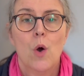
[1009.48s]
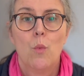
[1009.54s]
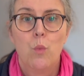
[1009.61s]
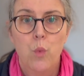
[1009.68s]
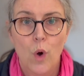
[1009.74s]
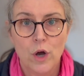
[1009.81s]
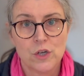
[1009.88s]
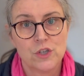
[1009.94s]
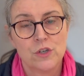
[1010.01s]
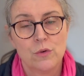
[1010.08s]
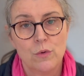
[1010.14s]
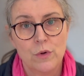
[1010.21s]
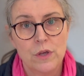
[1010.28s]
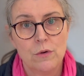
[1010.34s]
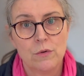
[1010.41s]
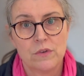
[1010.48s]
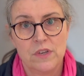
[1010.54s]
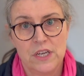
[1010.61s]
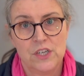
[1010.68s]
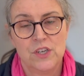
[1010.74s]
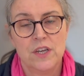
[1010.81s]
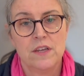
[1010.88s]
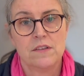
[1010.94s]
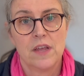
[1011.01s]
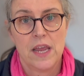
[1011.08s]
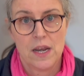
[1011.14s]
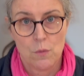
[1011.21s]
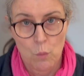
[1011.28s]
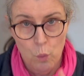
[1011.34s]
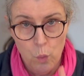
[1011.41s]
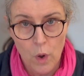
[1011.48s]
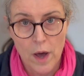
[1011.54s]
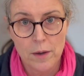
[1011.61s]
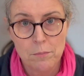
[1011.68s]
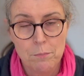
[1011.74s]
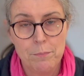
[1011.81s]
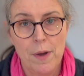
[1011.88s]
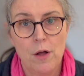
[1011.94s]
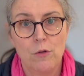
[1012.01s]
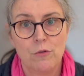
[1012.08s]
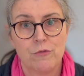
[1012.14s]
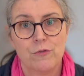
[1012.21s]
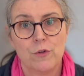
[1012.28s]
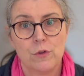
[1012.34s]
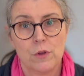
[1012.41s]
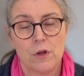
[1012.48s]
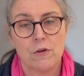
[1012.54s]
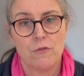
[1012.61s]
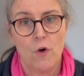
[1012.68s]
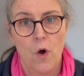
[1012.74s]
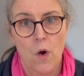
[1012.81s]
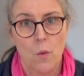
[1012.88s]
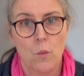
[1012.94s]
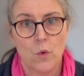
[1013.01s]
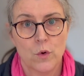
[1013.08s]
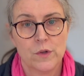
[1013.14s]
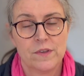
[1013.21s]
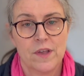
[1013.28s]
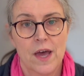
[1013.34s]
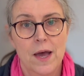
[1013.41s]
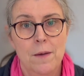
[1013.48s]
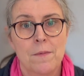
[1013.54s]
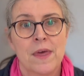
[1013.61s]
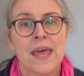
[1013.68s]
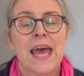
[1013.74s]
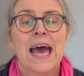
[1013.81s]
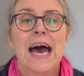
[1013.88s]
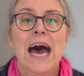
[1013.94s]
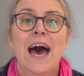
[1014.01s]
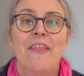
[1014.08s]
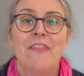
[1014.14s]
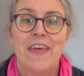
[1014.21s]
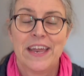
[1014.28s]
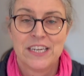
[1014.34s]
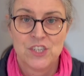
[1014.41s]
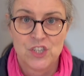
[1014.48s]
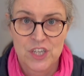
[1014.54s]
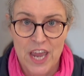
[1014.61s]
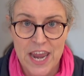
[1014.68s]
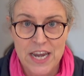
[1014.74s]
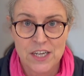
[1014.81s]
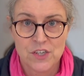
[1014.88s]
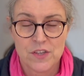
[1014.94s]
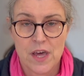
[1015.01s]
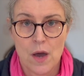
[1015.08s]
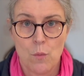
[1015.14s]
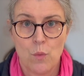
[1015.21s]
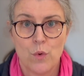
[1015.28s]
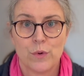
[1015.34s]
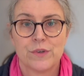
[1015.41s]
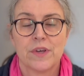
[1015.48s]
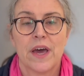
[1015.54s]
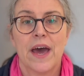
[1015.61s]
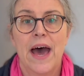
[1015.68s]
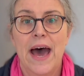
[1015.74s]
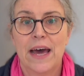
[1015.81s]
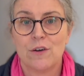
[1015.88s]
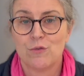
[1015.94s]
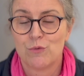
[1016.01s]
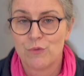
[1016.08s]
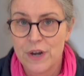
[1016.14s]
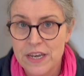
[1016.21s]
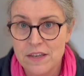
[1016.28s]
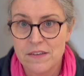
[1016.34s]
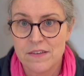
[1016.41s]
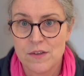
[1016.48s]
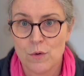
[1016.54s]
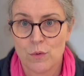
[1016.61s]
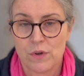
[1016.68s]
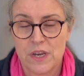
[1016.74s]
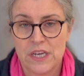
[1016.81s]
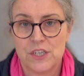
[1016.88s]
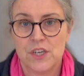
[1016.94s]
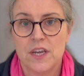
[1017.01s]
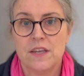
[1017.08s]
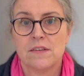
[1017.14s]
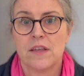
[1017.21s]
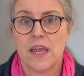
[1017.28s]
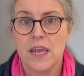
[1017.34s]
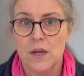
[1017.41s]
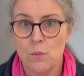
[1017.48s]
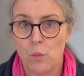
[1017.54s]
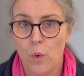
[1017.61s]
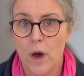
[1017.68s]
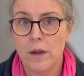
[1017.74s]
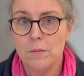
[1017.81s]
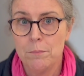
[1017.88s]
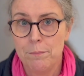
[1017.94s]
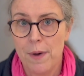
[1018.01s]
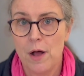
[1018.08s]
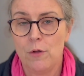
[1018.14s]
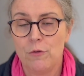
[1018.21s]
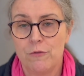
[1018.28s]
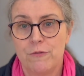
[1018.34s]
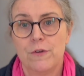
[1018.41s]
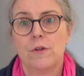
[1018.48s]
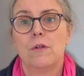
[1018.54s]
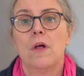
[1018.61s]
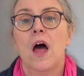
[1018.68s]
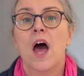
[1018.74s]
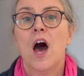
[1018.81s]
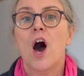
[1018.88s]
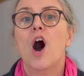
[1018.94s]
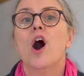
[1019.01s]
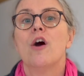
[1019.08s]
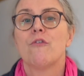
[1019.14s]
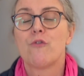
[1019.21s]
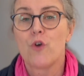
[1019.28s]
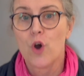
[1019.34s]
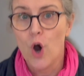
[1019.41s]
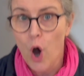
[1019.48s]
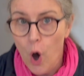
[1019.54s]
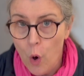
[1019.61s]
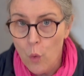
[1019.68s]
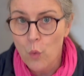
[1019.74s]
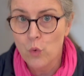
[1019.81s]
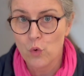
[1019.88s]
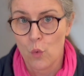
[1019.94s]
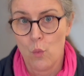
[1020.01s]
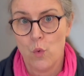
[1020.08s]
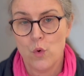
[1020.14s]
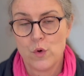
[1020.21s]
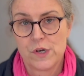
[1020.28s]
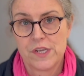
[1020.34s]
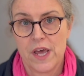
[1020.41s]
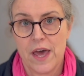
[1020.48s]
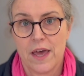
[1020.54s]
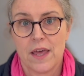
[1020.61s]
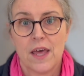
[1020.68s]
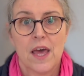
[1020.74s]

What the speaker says: Wash all your dishes in one bowl full of hot water, and then change that water and rinse your dishes in one bowl full of cold water.